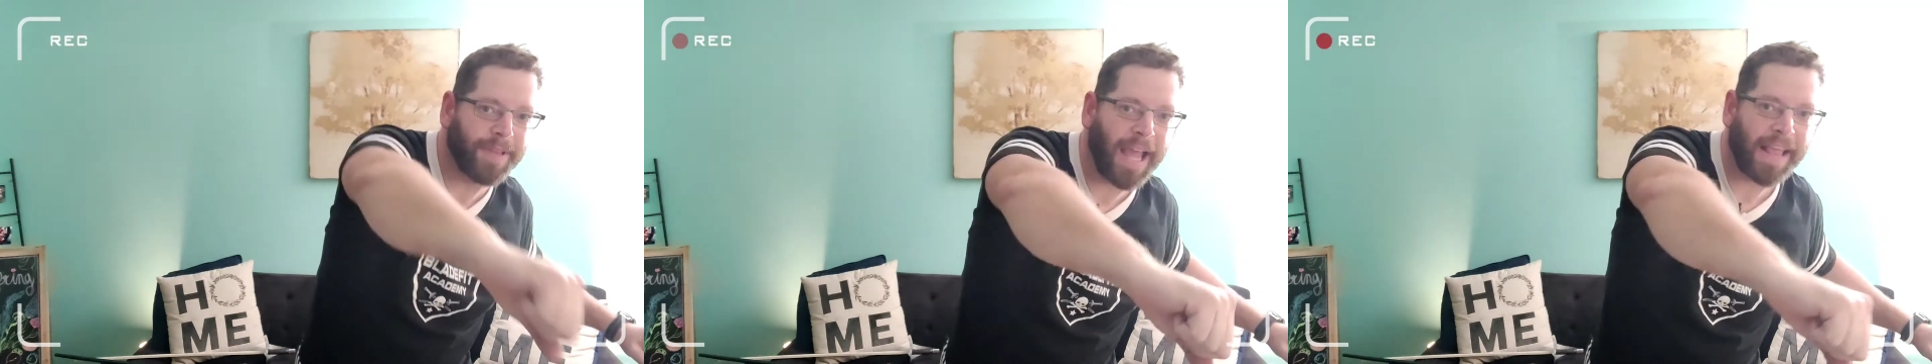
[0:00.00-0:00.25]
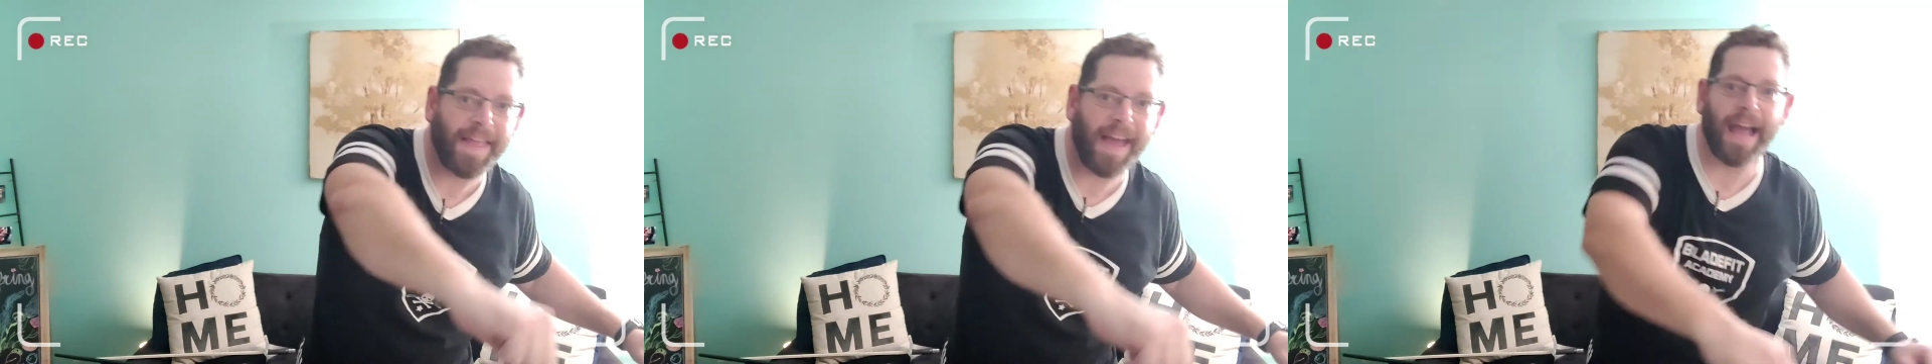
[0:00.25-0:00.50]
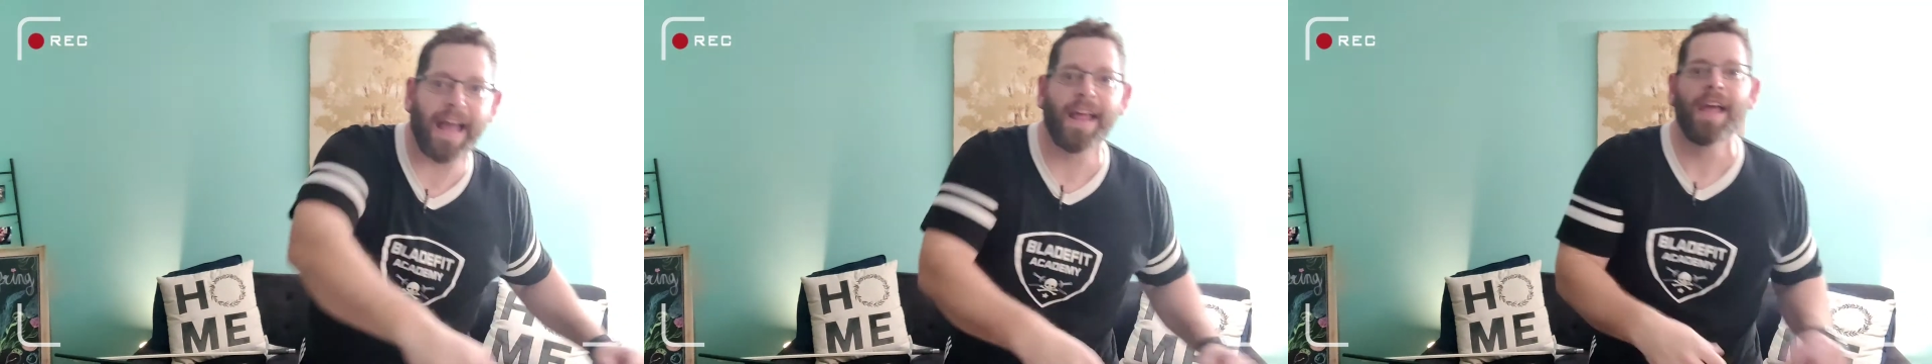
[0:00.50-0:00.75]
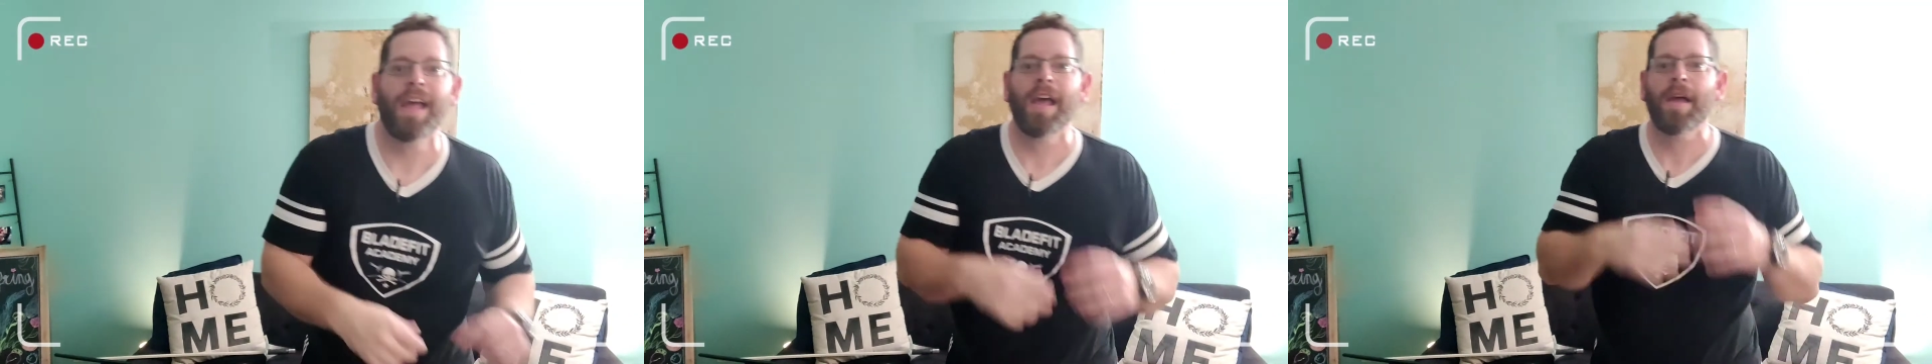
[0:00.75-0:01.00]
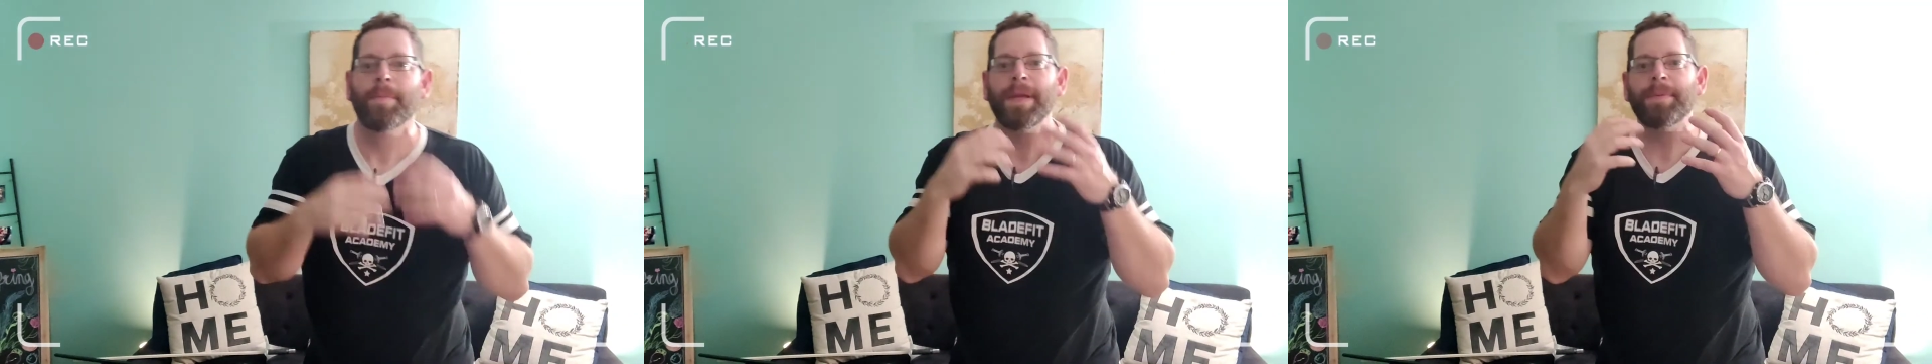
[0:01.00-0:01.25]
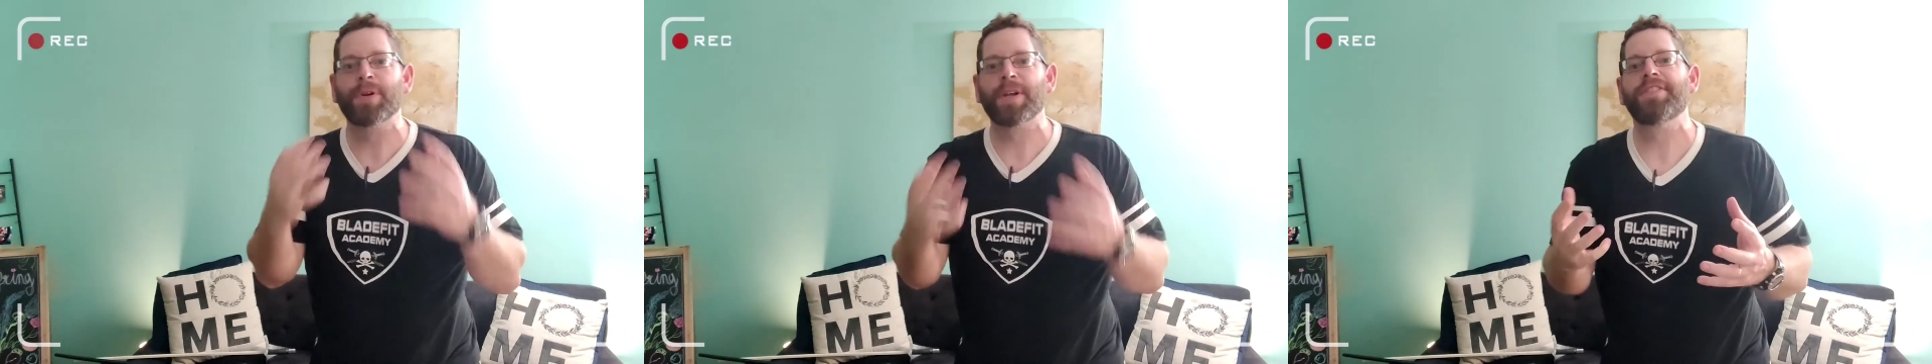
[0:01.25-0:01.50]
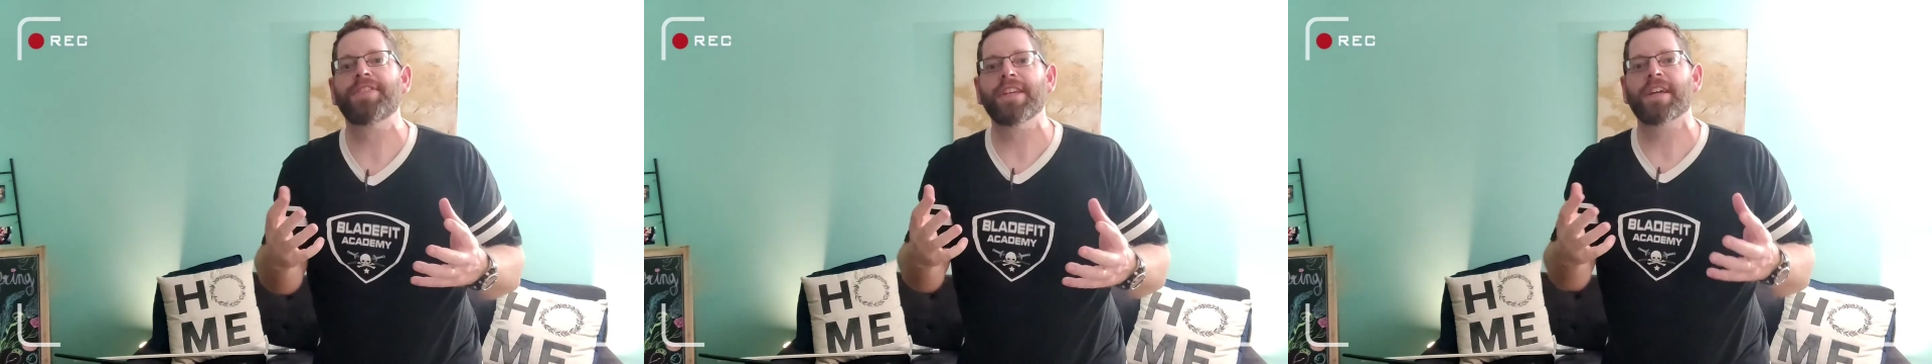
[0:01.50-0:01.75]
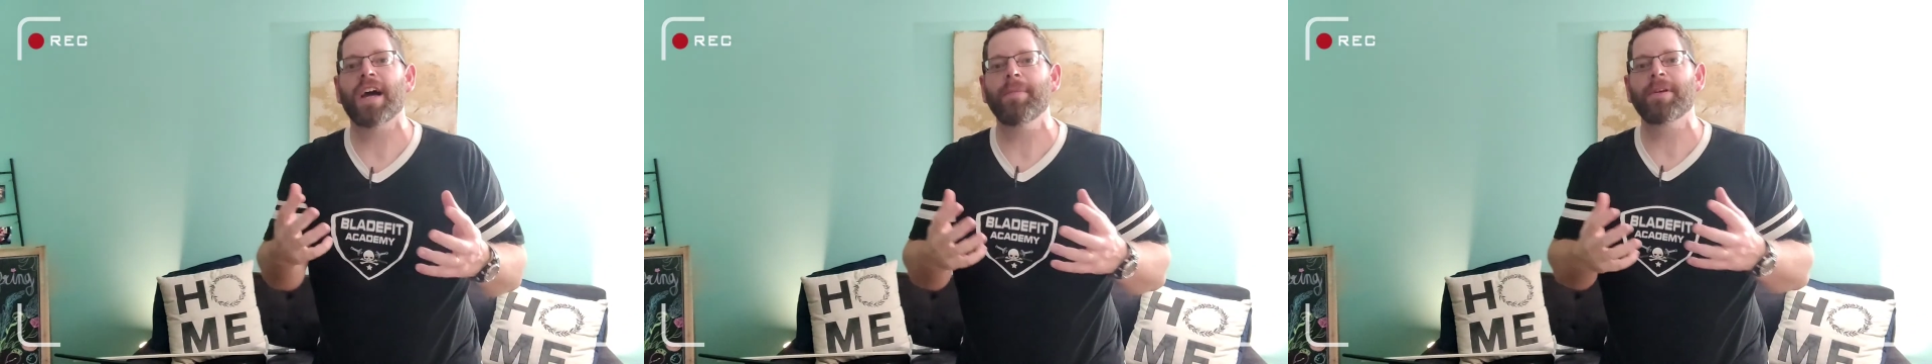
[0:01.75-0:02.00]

like that. People can see it